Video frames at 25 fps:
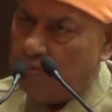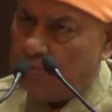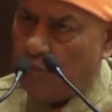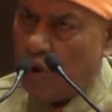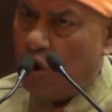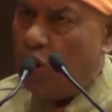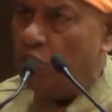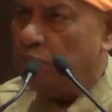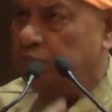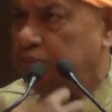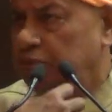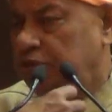and
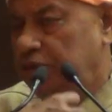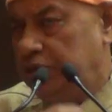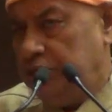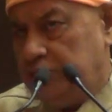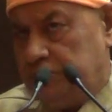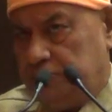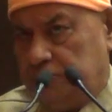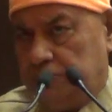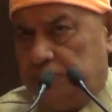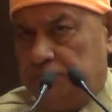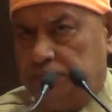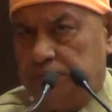moved
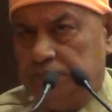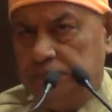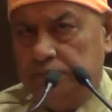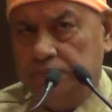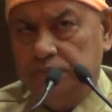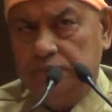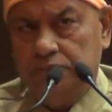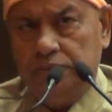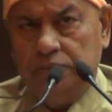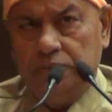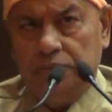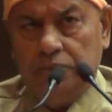
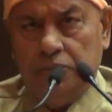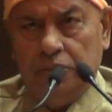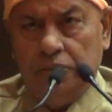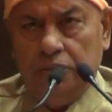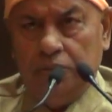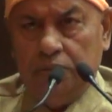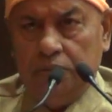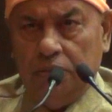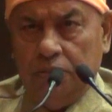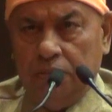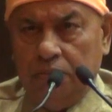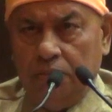
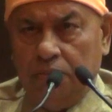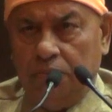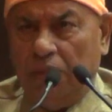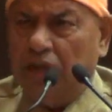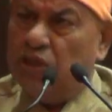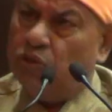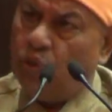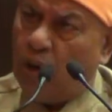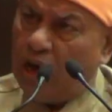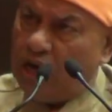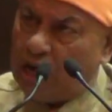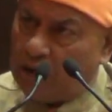
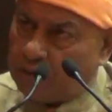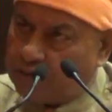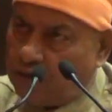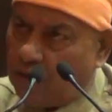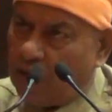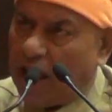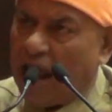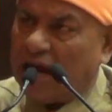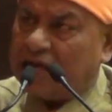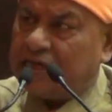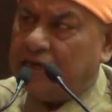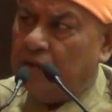by the
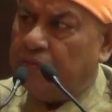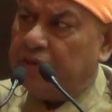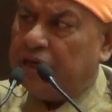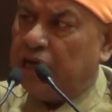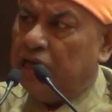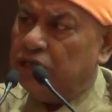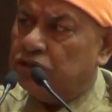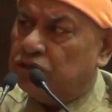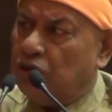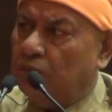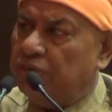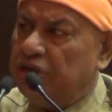wonderful
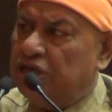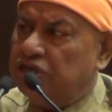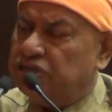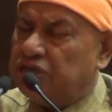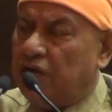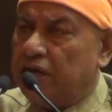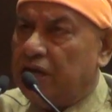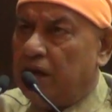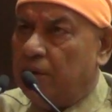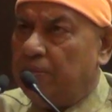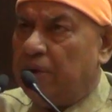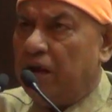activities of
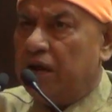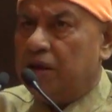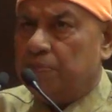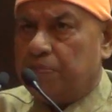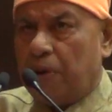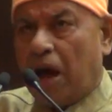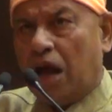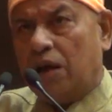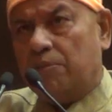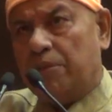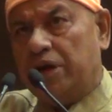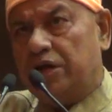each and every
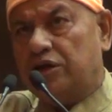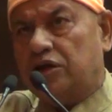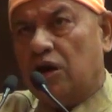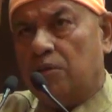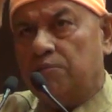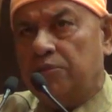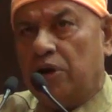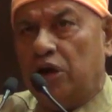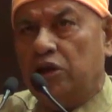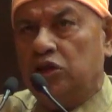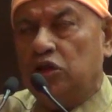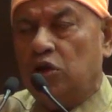department
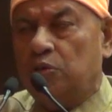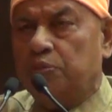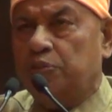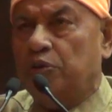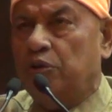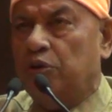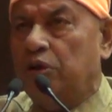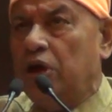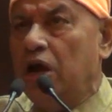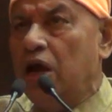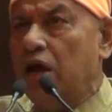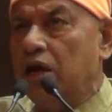of
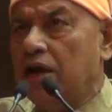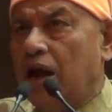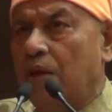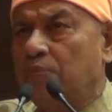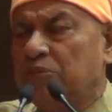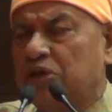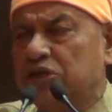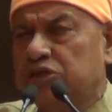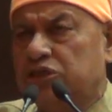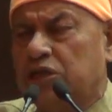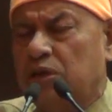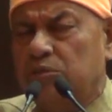Narendrapur
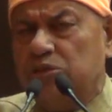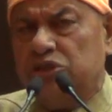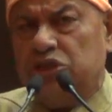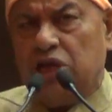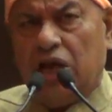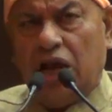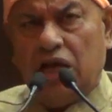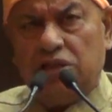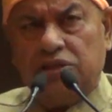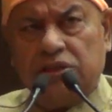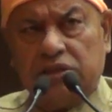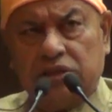Ramakrishna
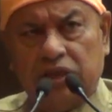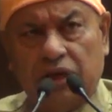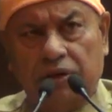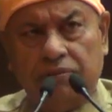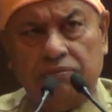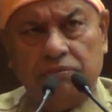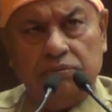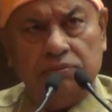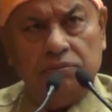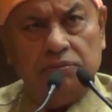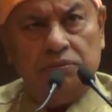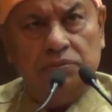Mission
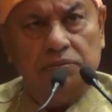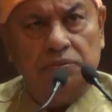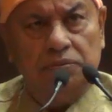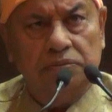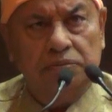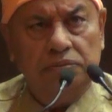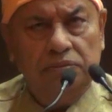Ashram.